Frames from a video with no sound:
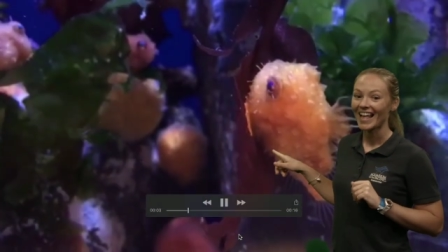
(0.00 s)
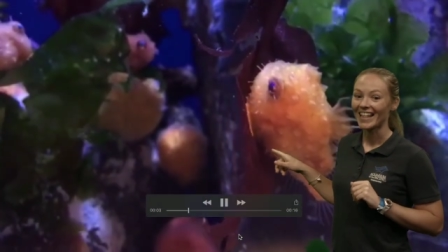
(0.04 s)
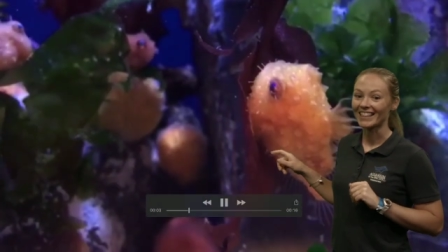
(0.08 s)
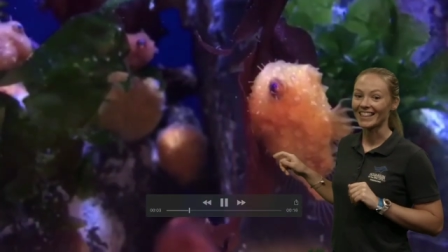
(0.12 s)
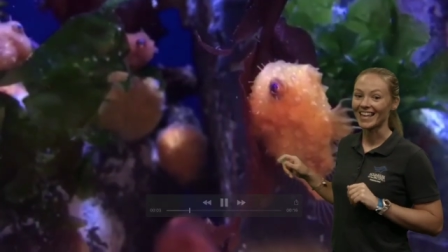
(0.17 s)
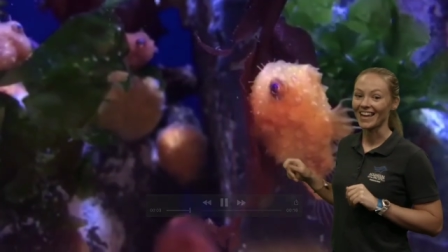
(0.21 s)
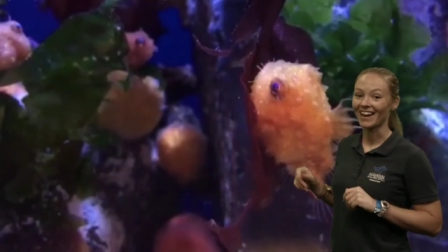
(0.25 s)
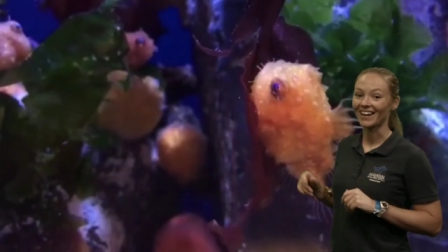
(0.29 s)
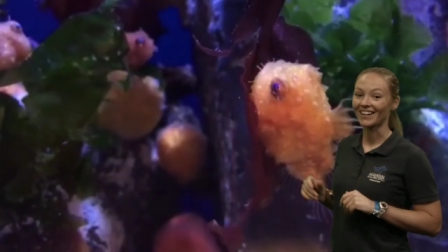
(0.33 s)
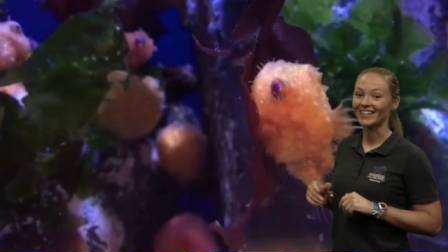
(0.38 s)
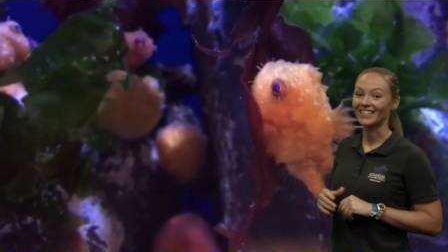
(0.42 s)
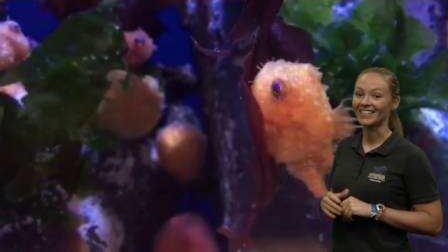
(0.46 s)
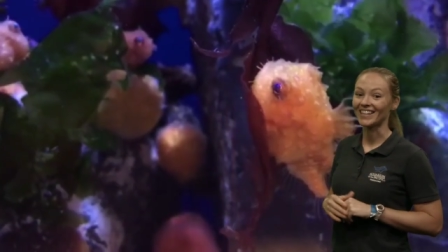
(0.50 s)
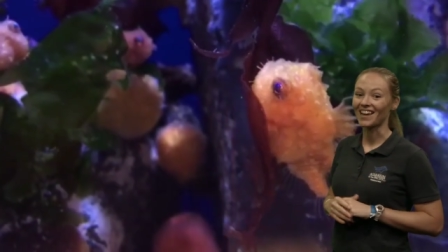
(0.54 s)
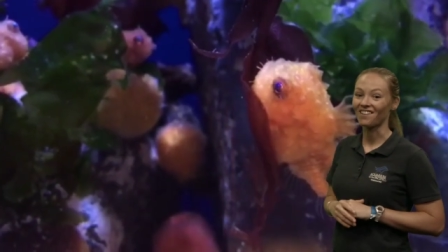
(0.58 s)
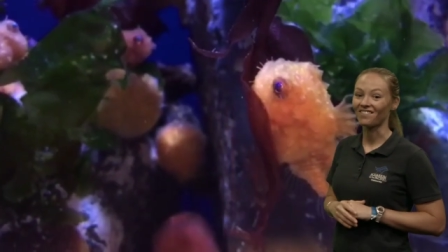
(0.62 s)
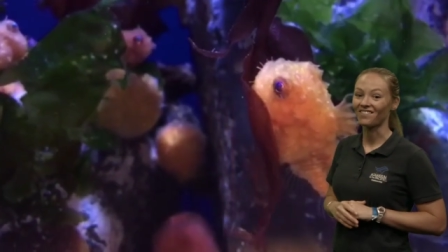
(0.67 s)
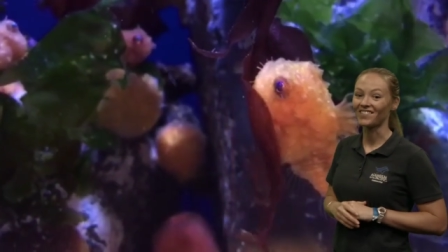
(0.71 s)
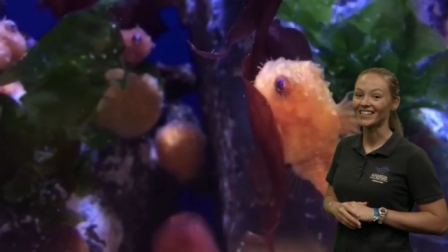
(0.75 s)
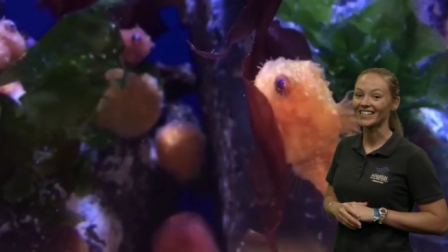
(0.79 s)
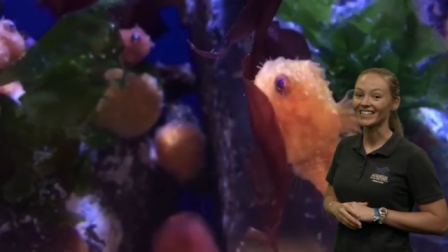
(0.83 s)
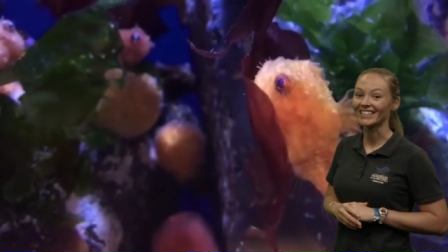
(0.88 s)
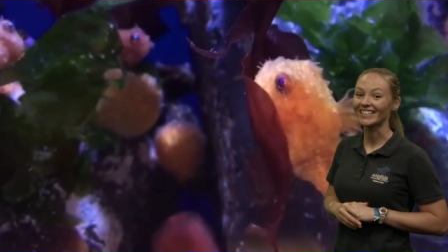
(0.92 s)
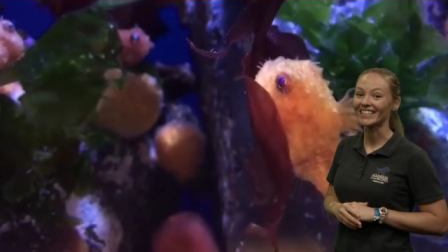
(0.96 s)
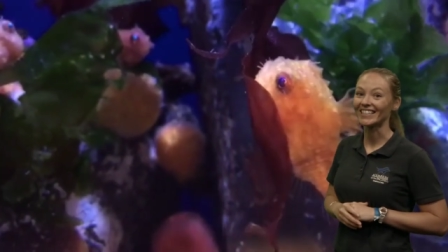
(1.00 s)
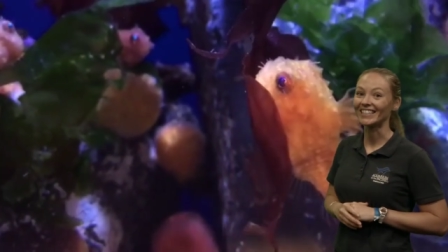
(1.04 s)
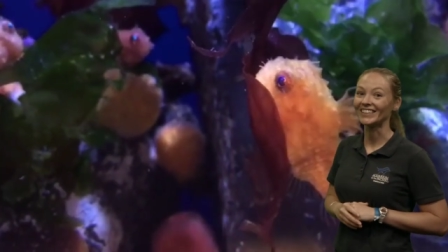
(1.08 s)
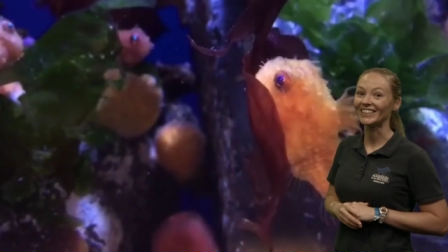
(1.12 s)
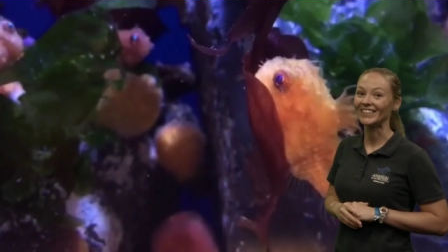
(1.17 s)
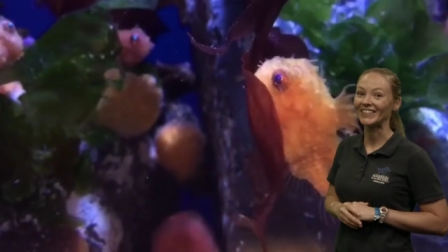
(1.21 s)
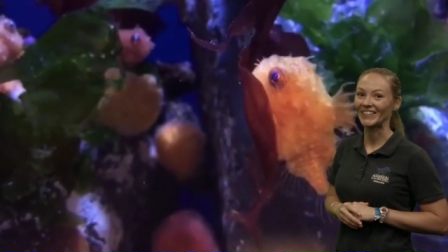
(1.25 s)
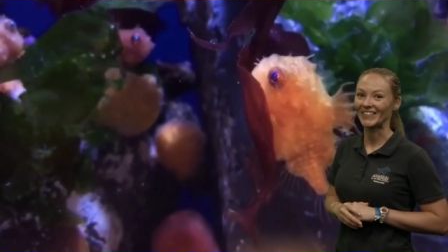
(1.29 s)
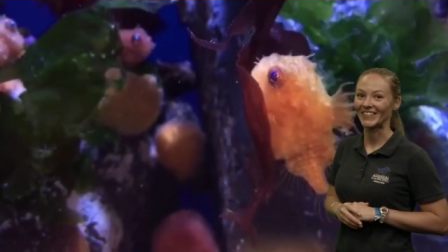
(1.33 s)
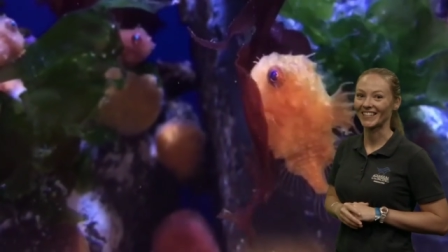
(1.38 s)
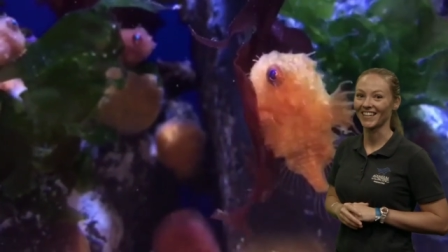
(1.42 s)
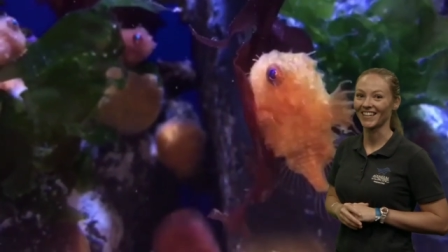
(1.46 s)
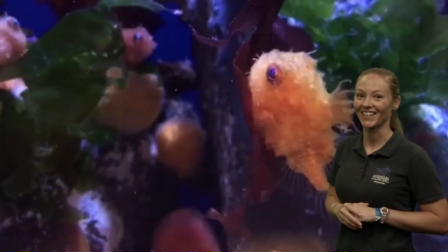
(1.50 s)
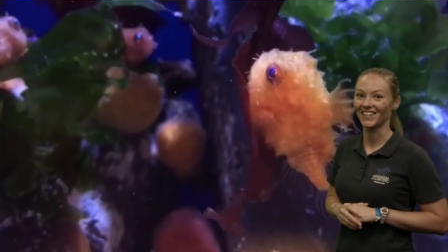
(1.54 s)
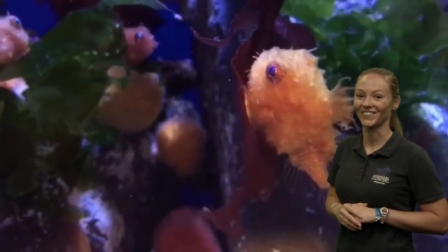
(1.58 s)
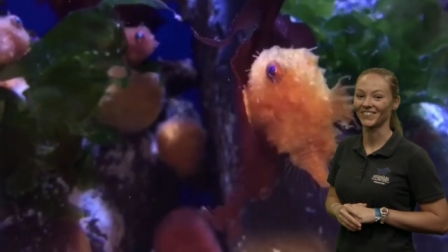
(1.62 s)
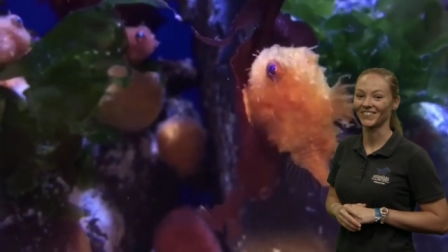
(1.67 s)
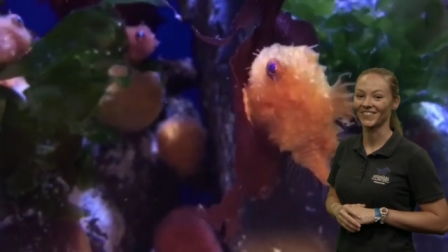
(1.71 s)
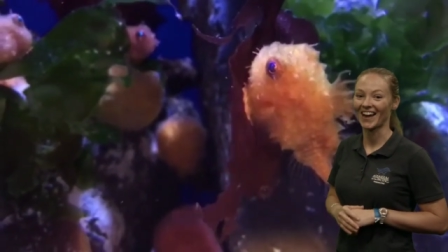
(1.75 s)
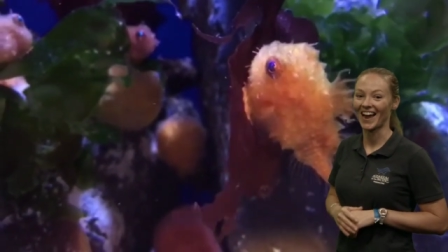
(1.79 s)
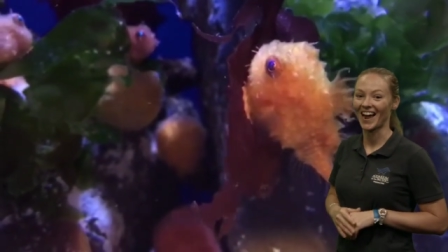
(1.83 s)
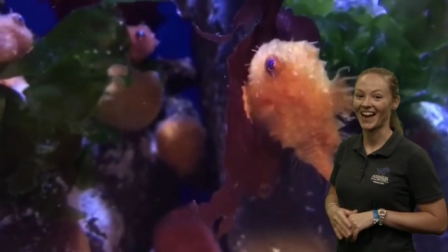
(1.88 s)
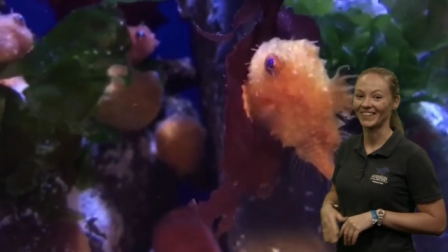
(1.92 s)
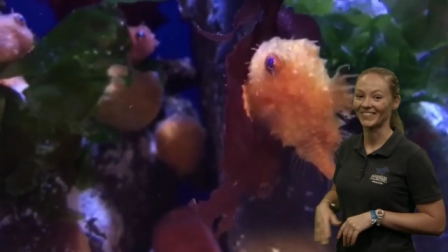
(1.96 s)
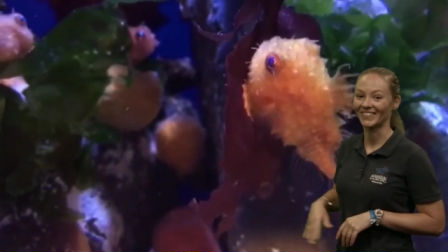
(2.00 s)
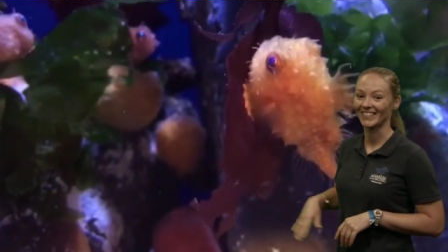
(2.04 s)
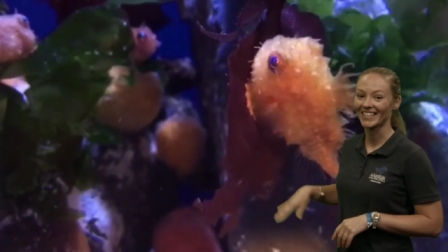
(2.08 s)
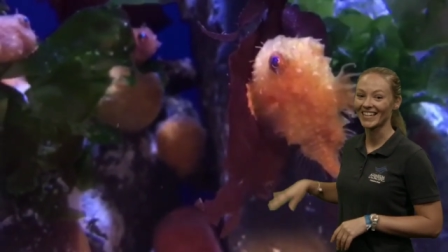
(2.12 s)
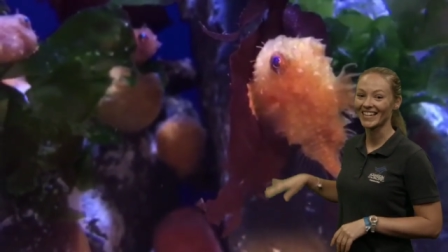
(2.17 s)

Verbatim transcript: they are definitely looking around.